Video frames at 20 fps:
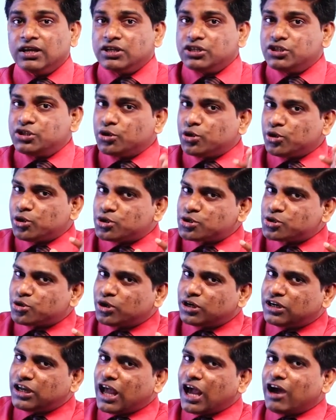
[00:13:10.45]
You
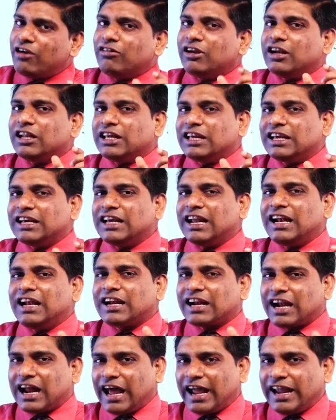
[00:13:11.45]
should have legal
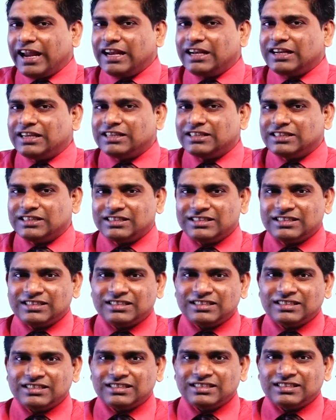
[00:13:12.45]
right
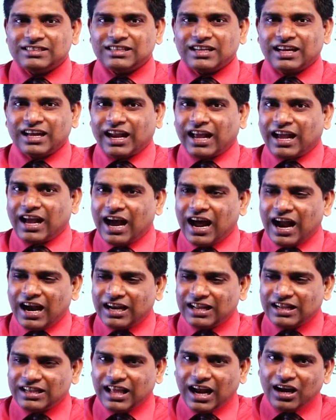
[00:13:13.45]

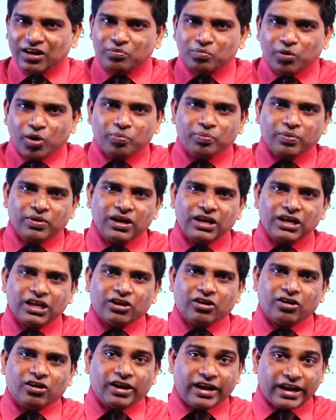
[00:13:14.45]
regarding that property
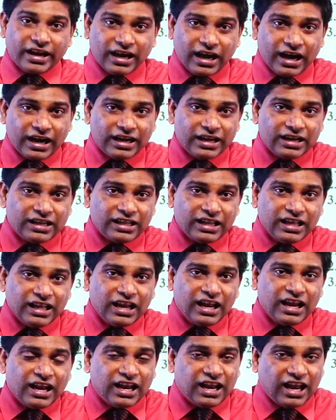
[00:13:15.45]
or regarding the
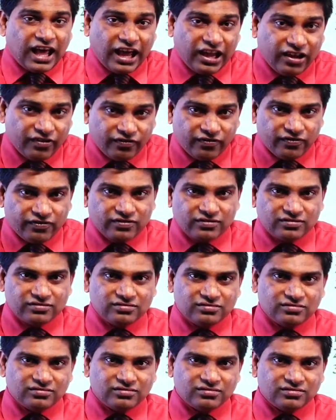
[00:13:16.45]
life
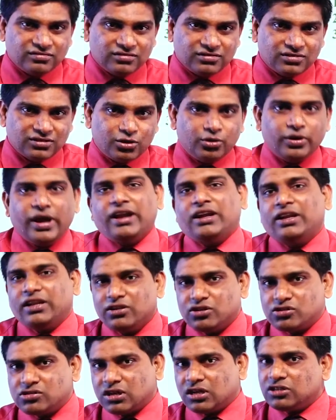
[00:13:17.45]
to get
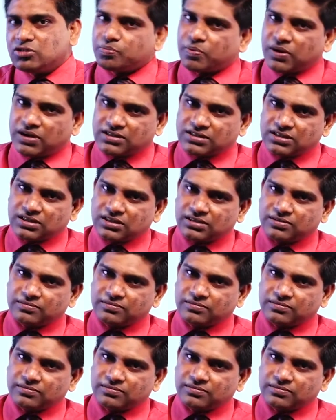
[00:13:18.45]
insurance policy.